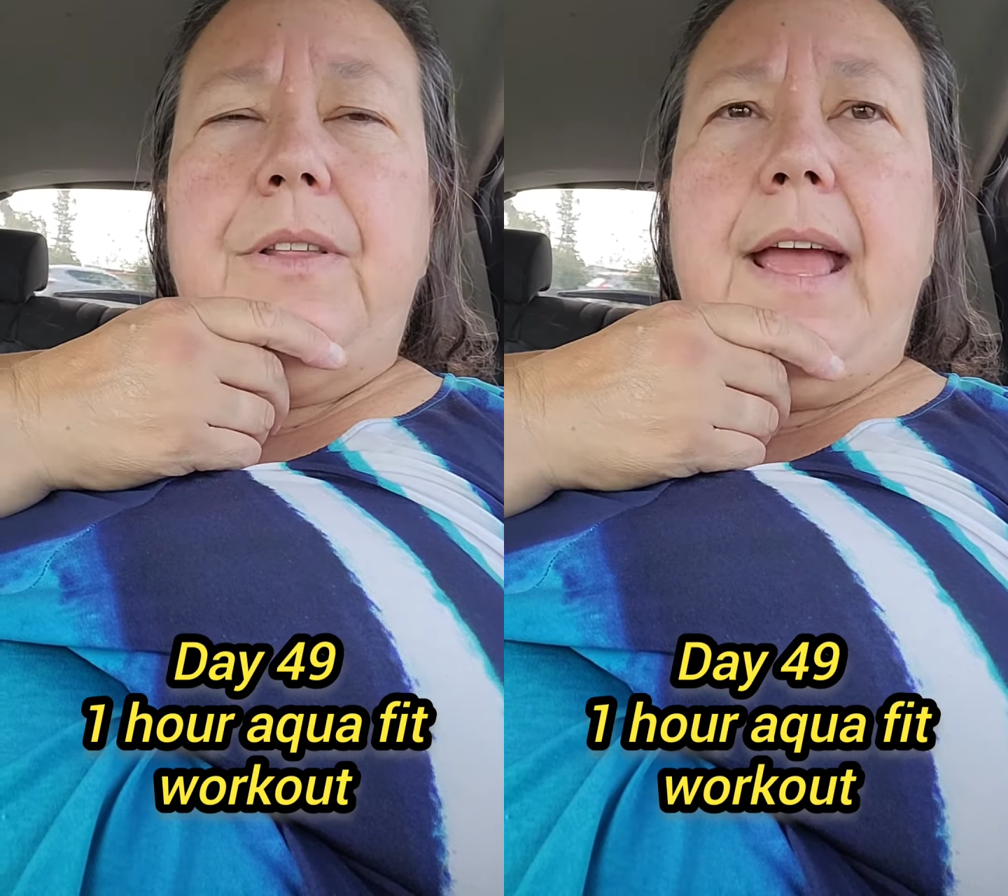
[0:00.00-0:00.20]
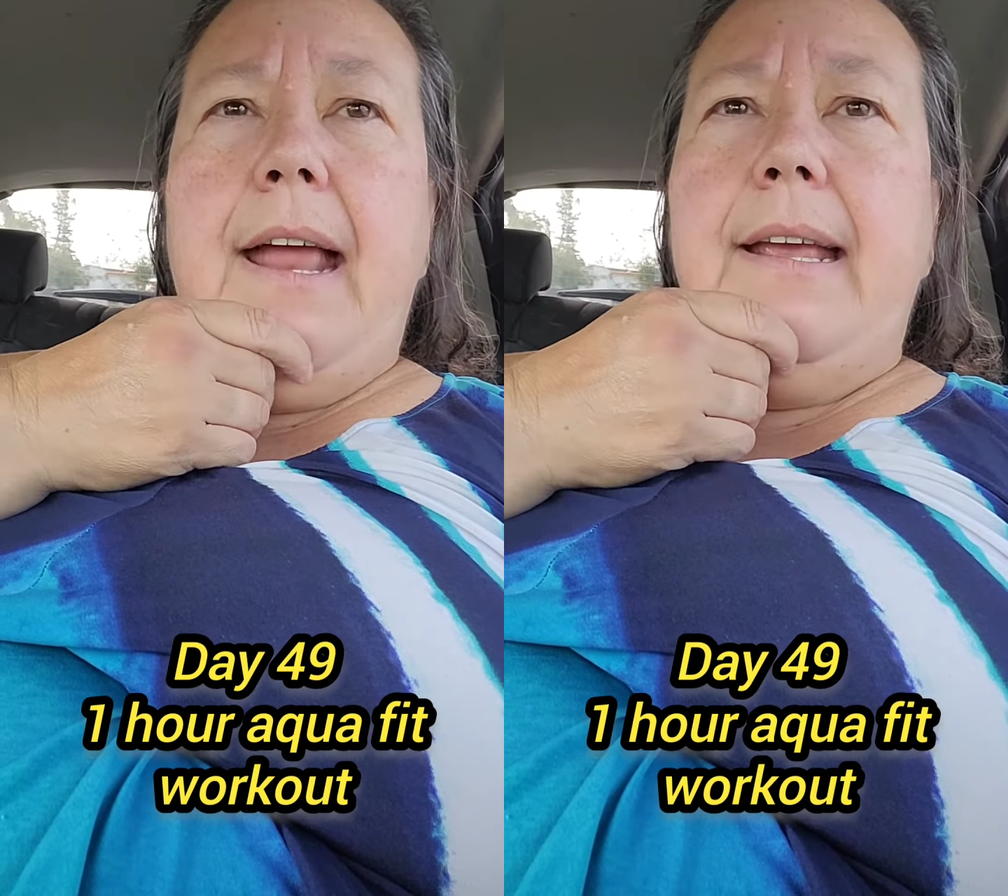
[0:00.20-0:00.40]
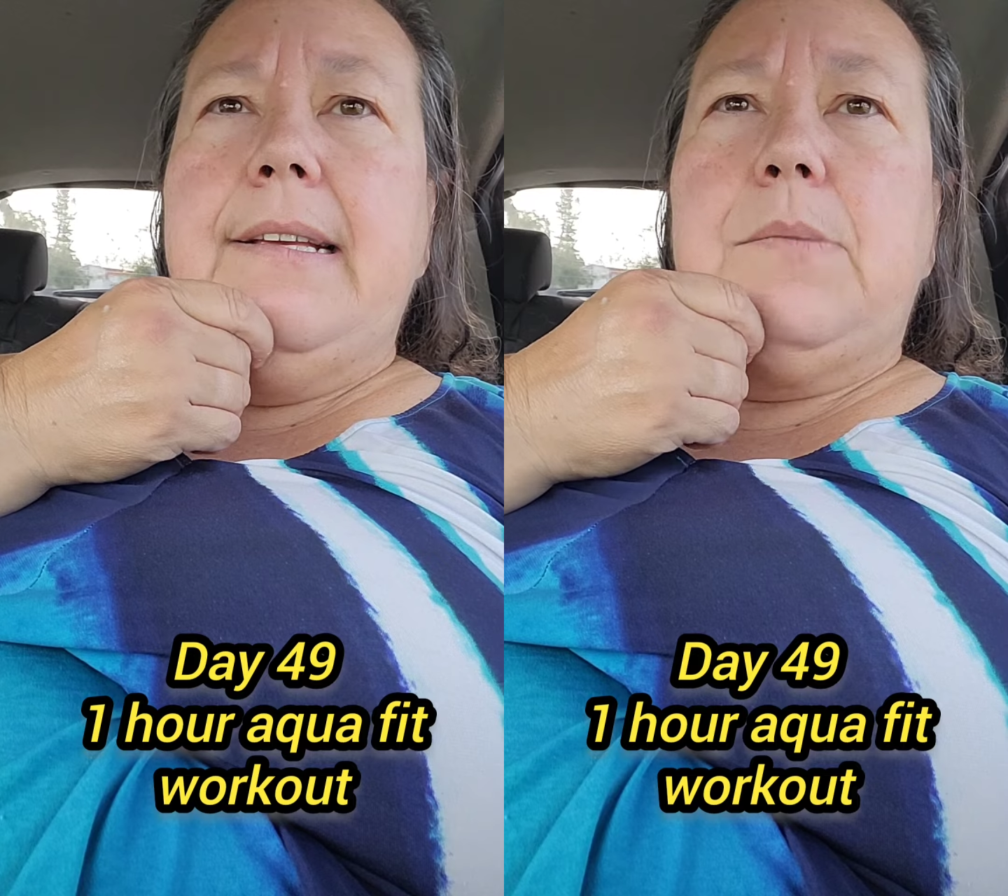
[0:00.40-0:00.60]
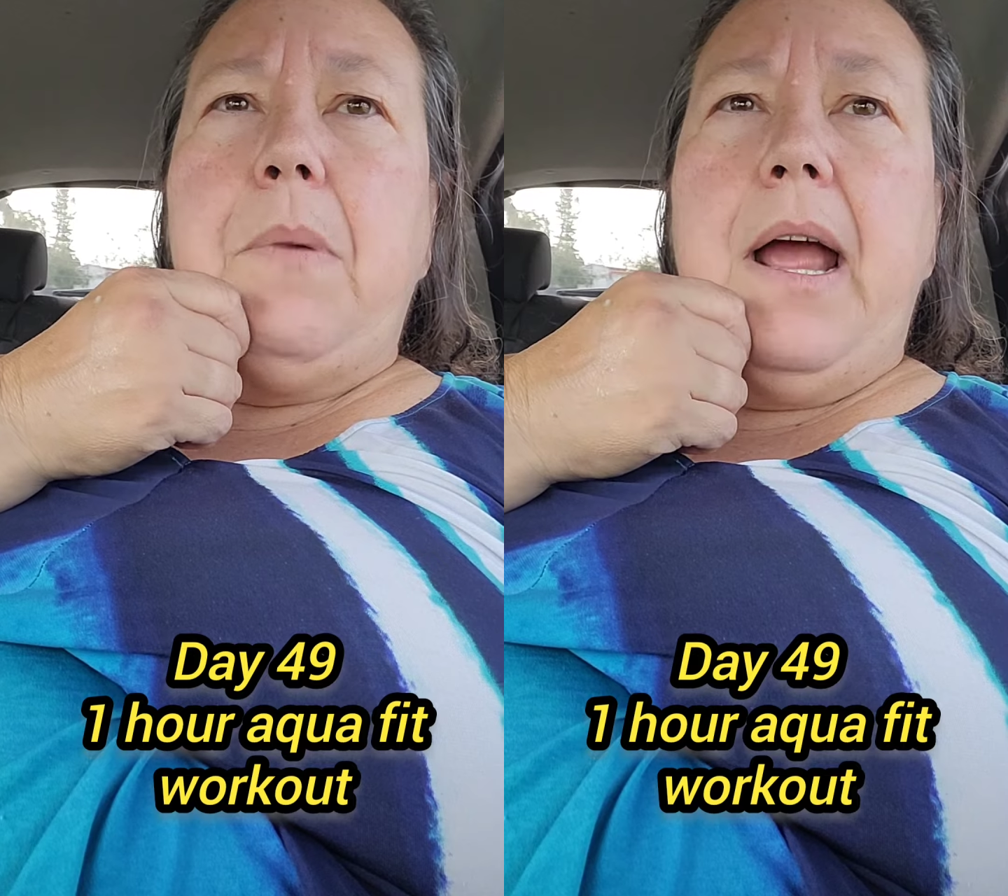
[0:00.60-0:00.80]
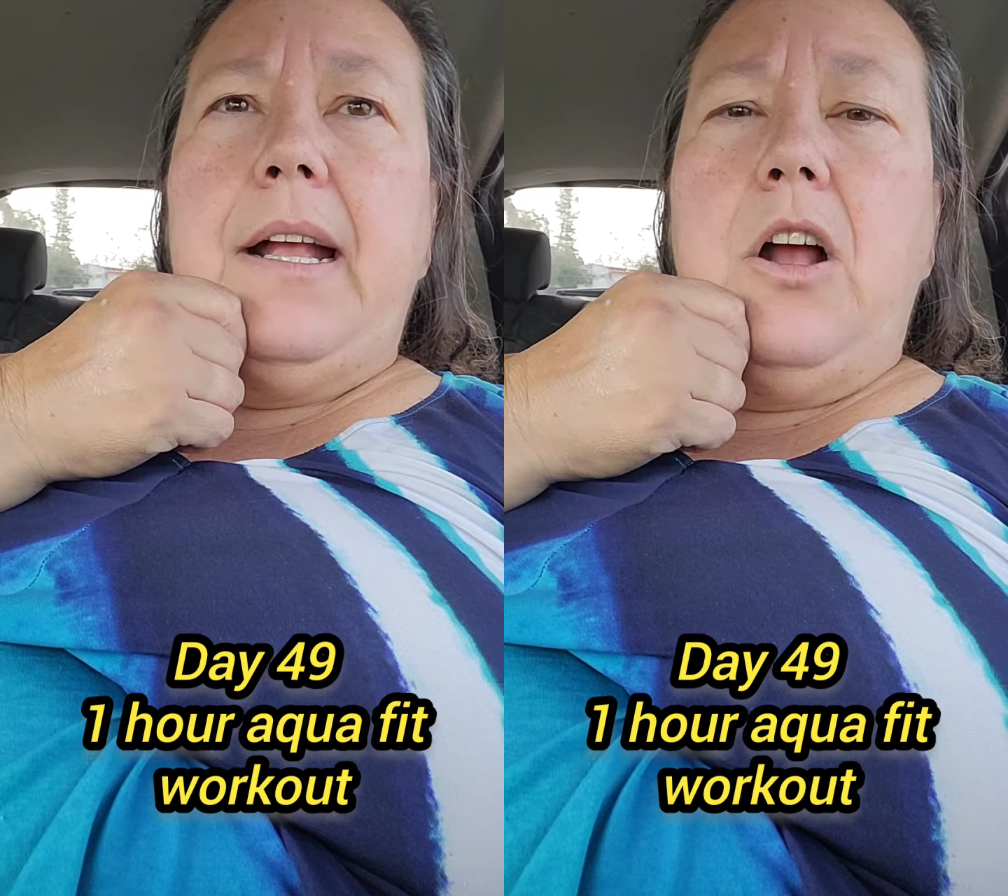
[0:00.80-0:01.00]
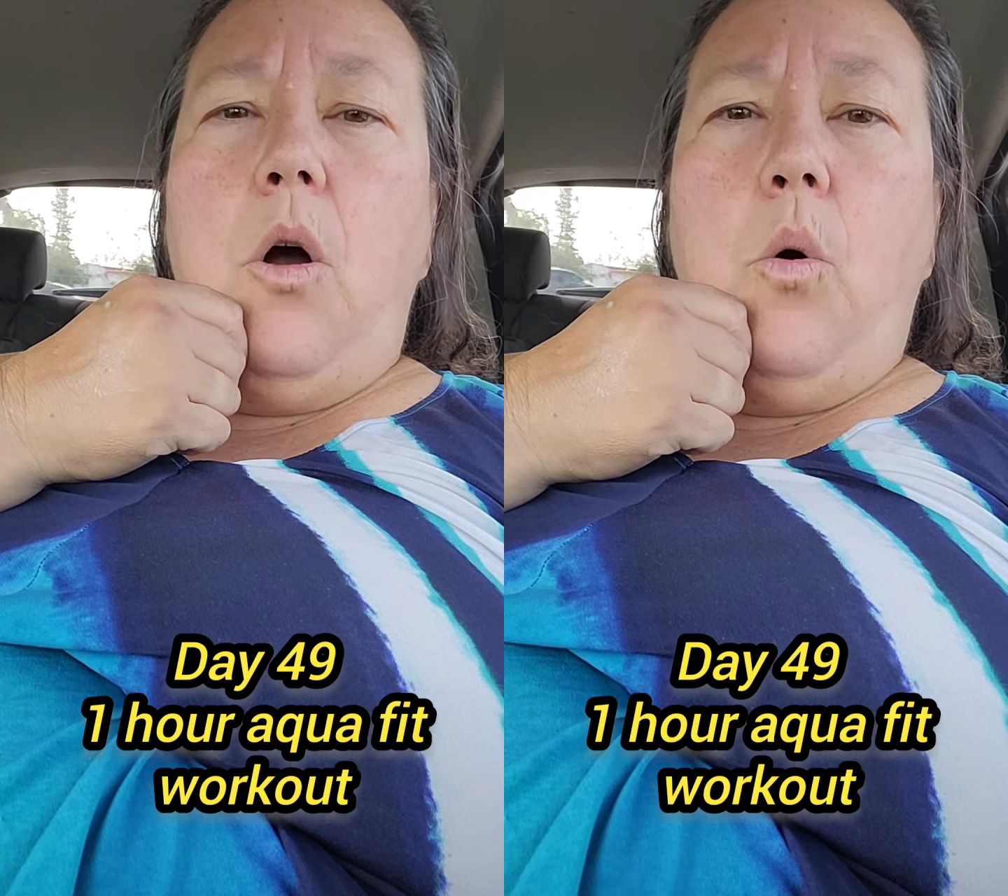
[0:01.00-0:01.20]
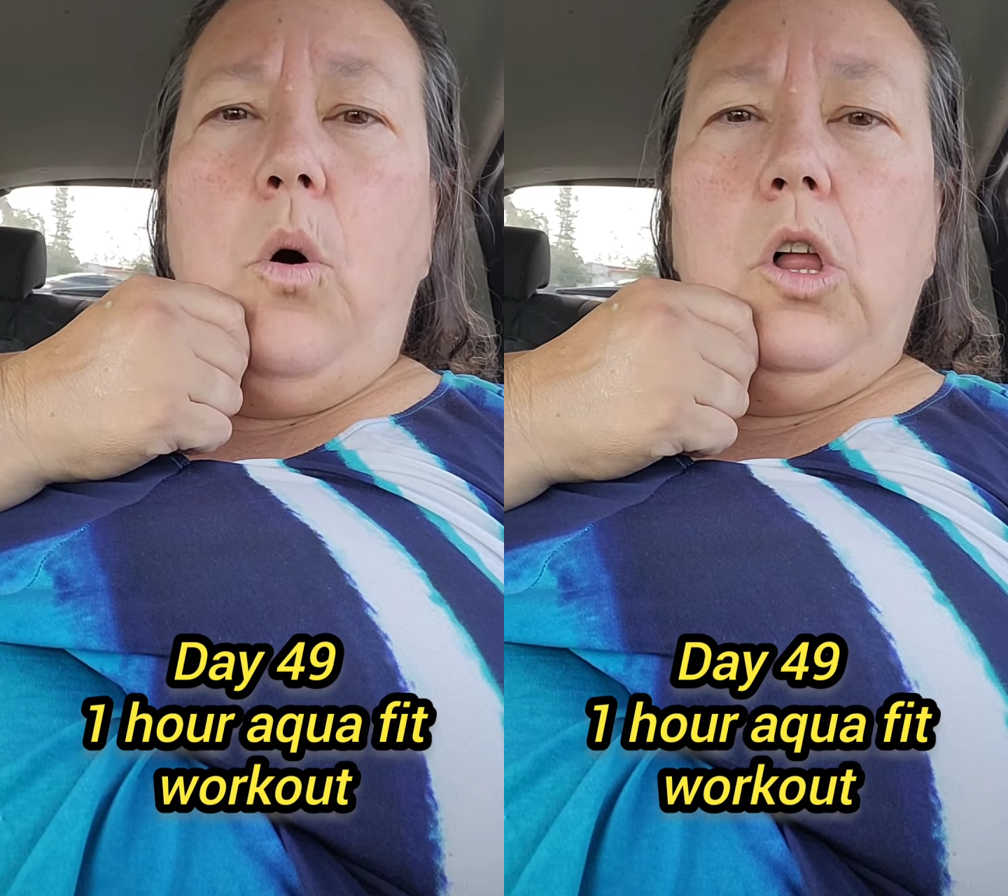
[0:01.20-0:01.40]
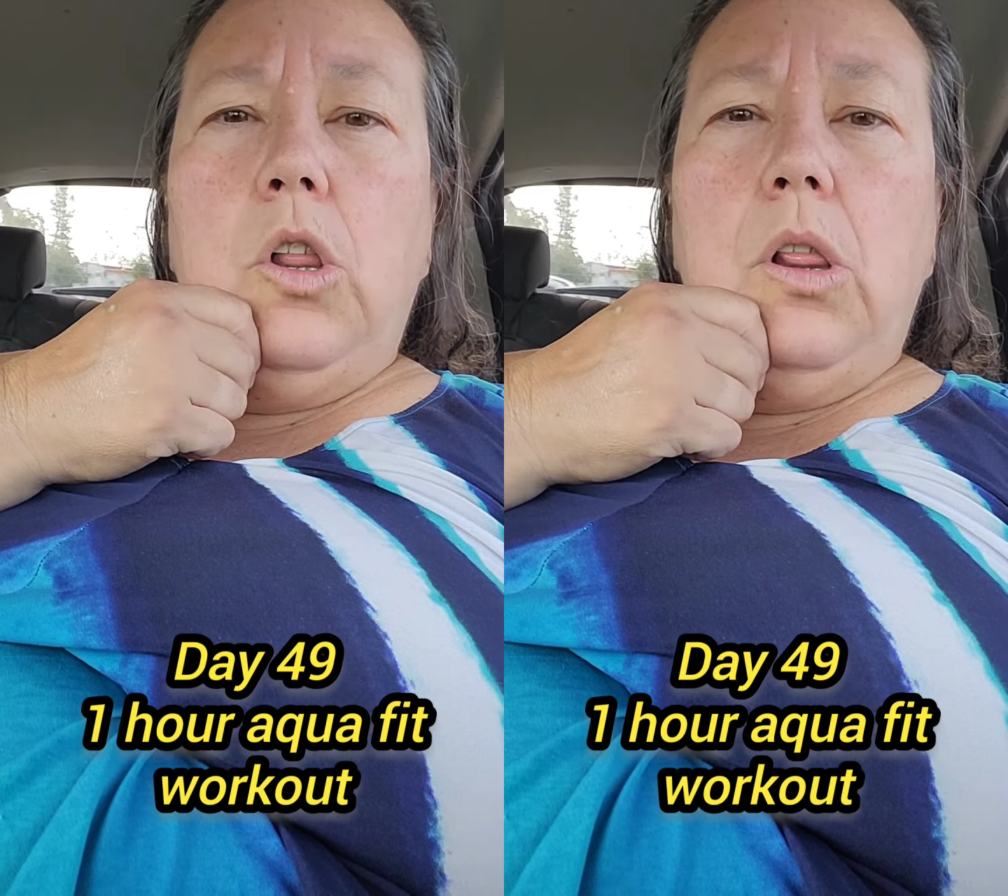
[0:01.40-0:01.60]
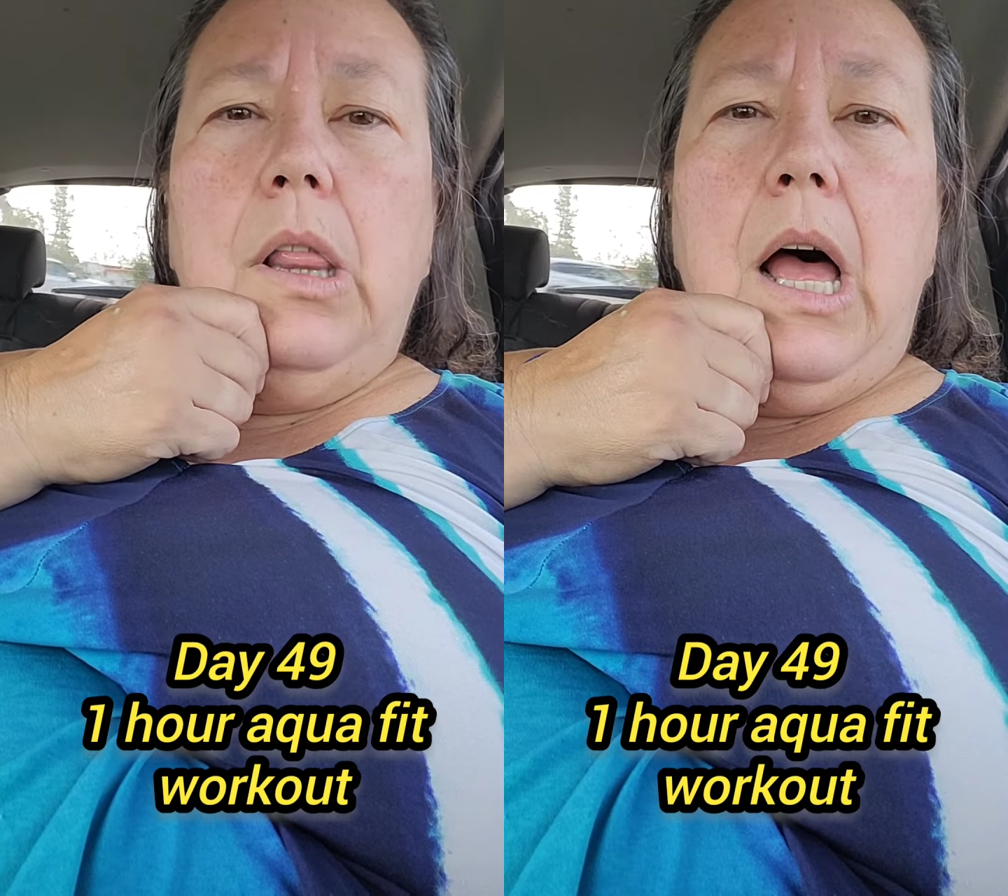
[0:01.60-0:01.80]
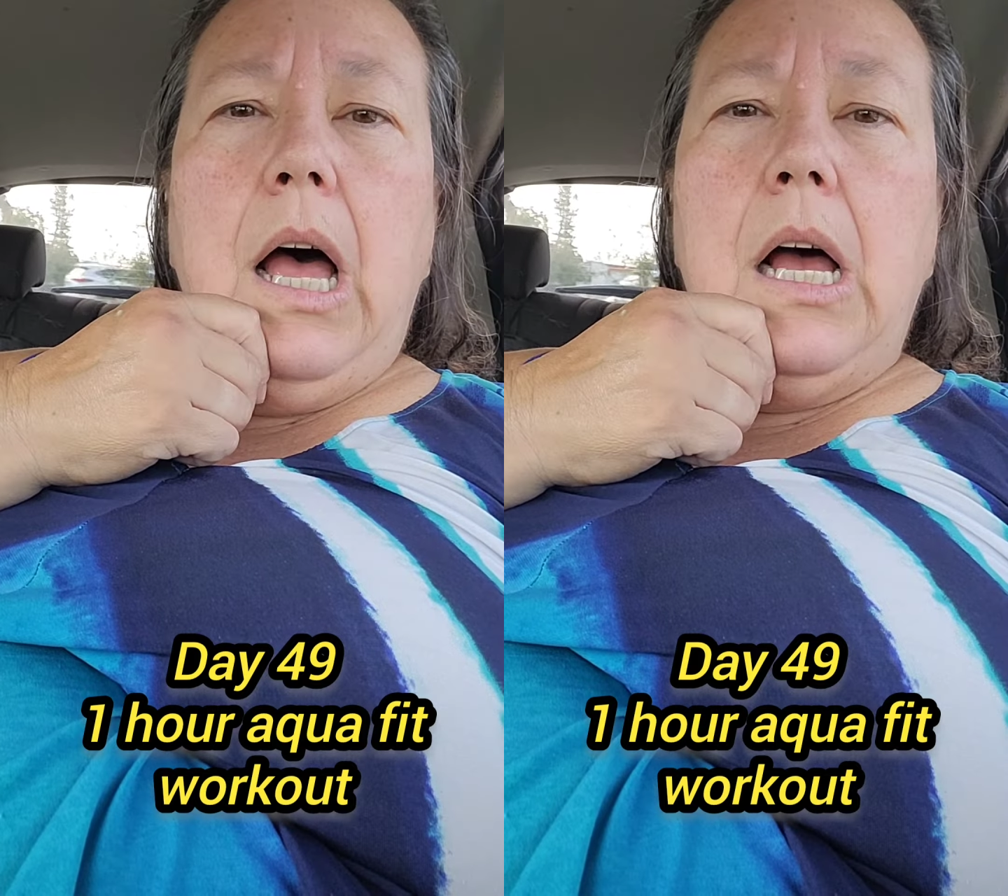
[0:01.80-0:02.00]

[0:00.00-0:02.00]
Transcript: that is my goal.